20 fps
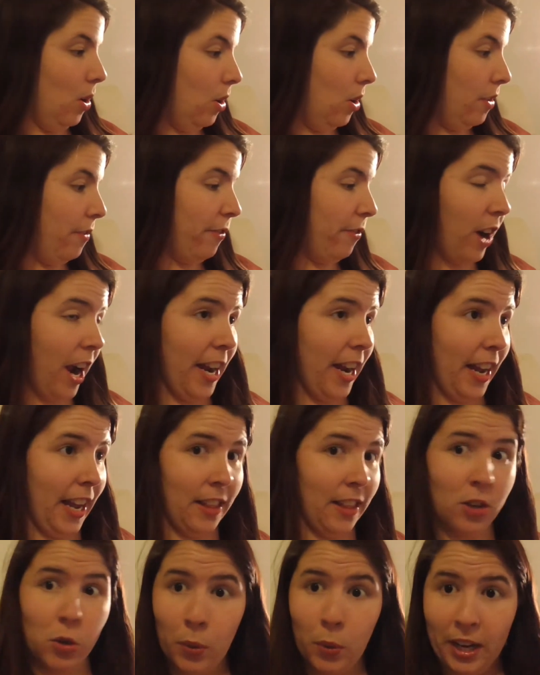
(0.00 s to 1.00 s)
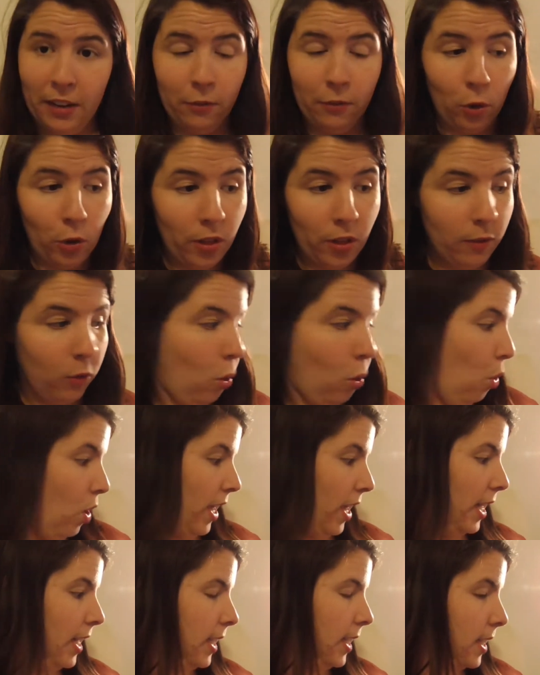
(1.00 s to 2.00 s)
on Friday, the 24th of
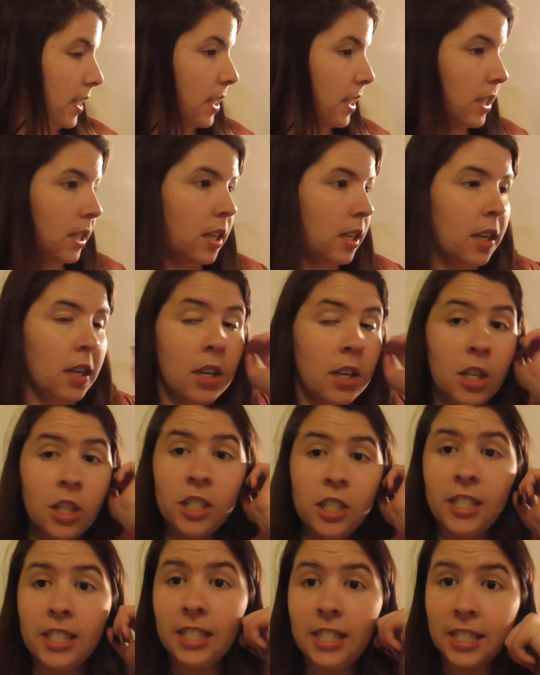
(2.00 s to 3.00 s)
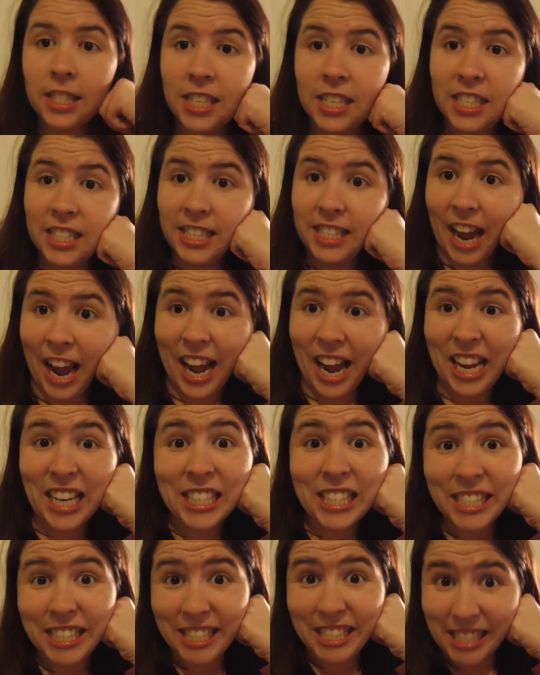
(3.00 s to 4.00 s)
August, which is day
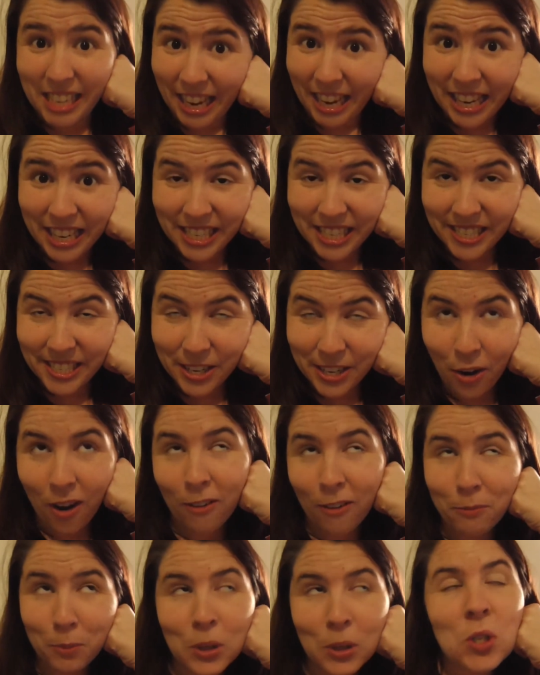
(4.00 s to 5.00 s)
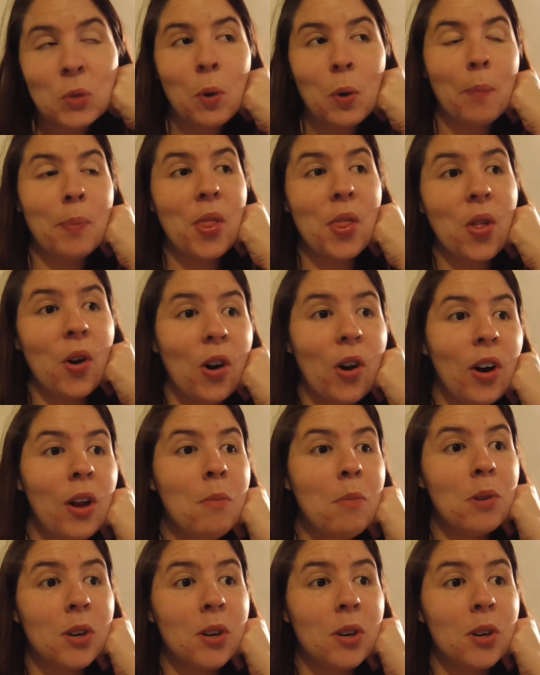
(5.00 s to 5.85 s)
6 of BookSwapAthon.